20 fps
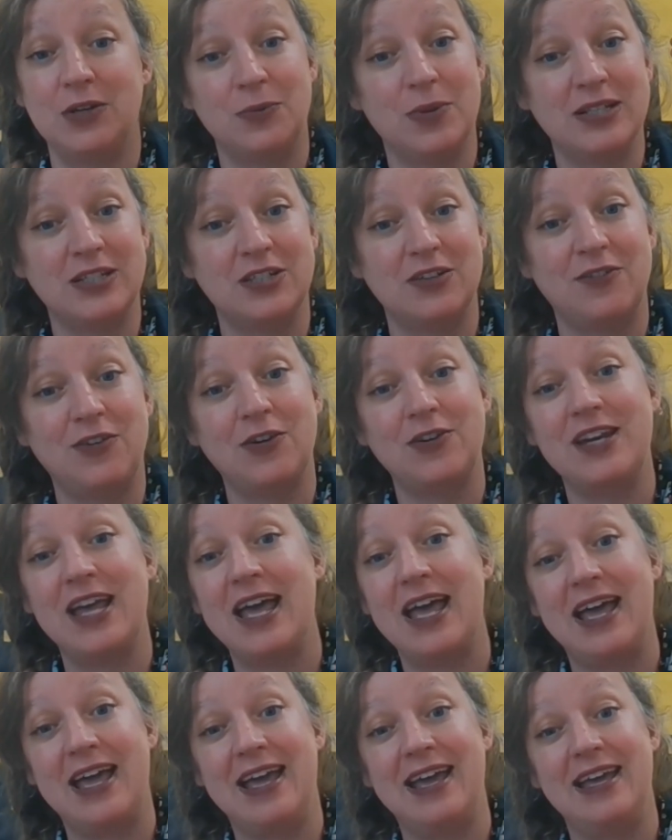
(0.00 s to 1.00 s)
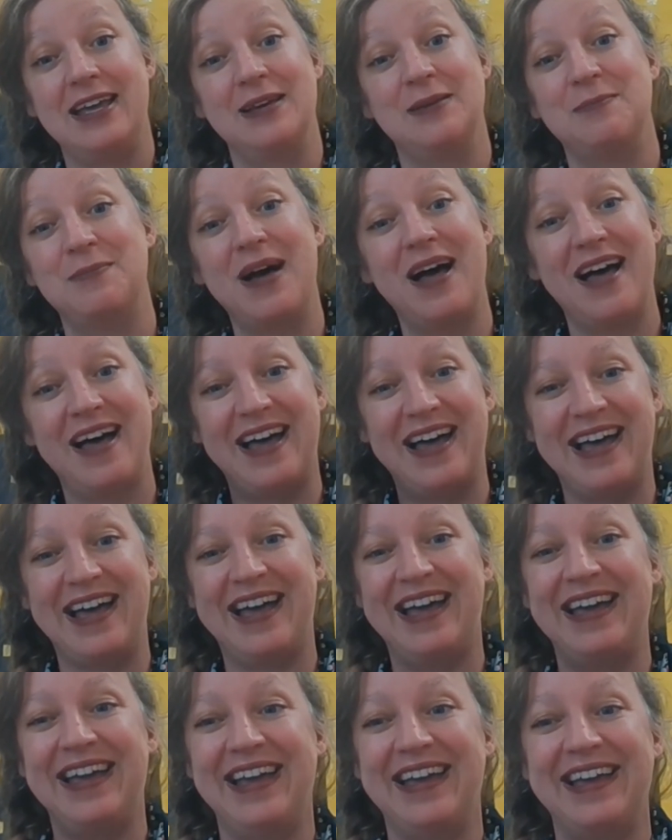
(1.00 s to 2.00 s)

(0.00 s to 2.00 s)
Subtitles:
rest of your day. Bye.